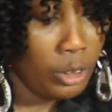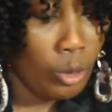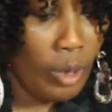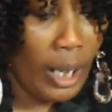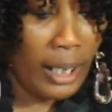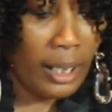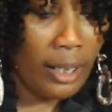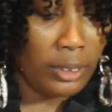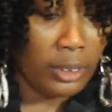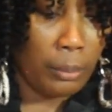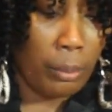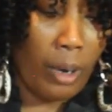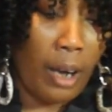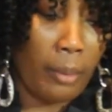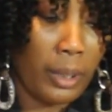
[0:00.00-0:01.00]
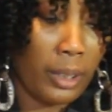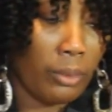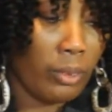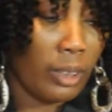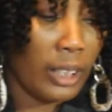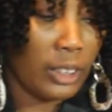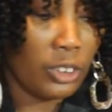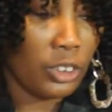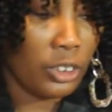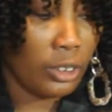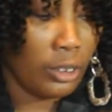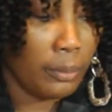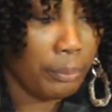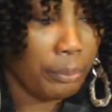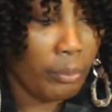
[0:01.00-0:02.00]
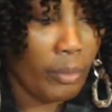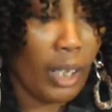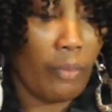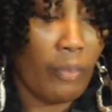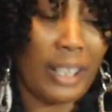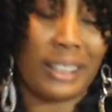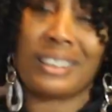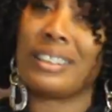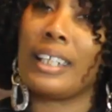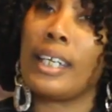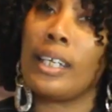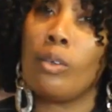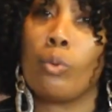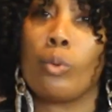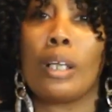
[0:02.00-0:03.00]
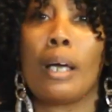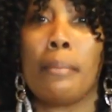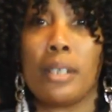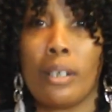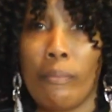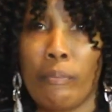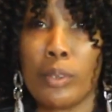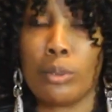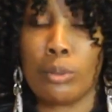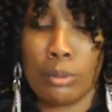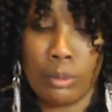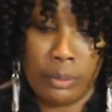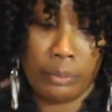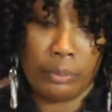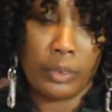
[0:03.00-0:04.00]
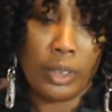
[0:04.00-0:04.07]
Do I cause the problem in a relationship? If I stay, will I be a fool?